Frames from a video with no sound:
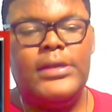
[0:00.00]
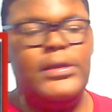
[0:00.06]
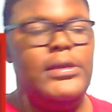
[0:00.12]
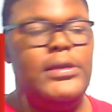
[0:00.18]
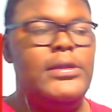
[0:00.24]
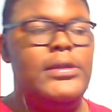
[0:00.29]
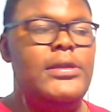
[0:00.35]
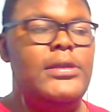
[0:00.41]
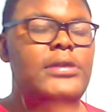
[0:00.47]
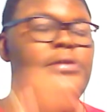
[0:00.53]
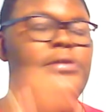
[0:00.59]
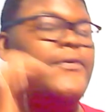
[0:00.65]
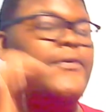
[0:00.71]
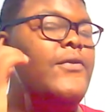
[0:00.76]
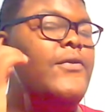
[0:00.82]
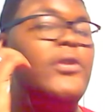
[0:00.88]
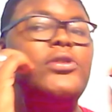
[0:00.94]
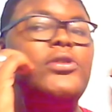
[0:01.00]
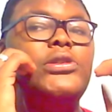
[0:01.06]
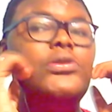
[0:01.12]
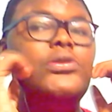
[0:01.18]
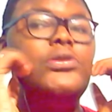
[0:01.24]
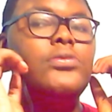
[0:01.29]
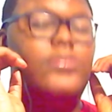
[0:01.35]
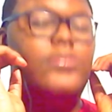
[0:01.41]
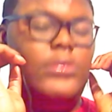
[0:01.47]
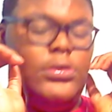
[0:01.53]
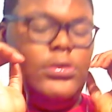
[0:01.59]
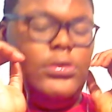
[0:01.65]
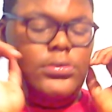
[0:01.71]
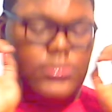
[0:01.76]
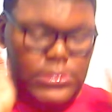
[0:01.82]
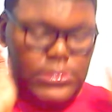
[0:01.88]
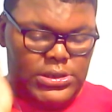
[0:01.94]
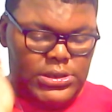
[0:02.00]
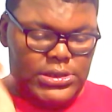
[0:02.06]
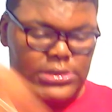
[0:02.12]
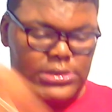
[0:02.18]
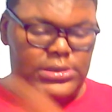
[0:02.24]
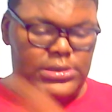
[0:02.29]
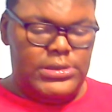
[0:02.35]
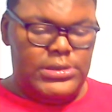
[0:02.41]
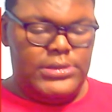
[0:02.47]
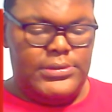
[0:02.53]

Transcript: Yeah, that's very true, man, because